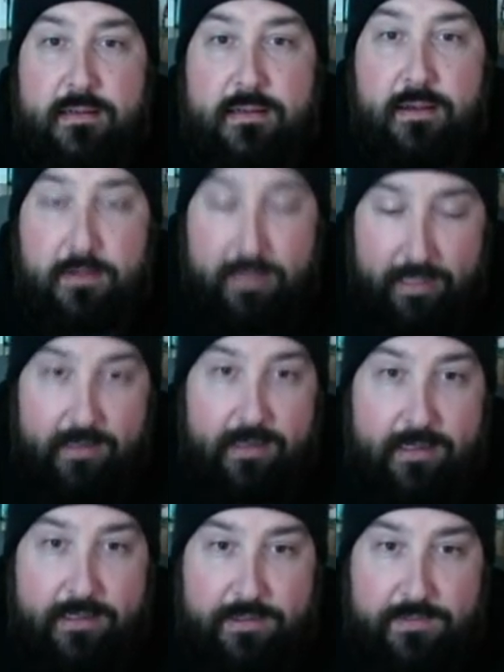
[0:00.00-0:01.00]
Okay, I
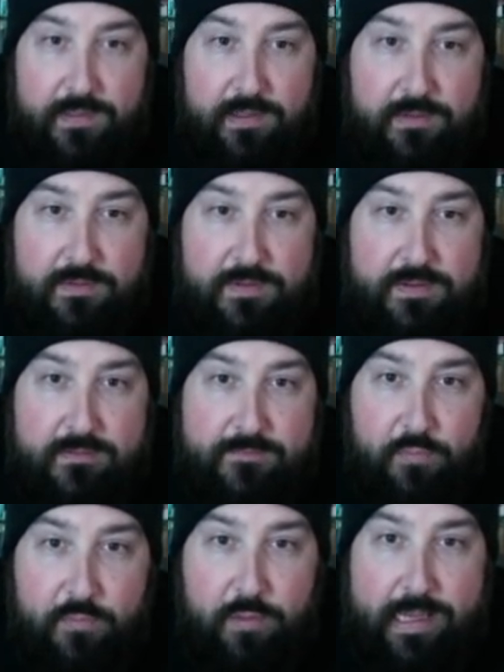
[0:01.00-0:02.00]
can use those
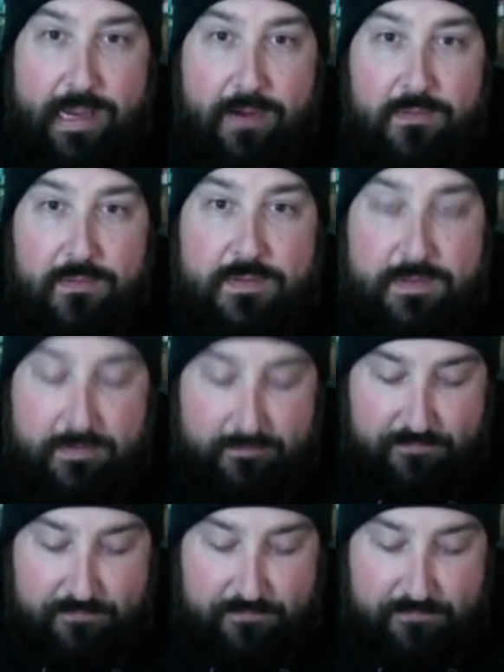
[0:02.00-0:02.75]
40 hours of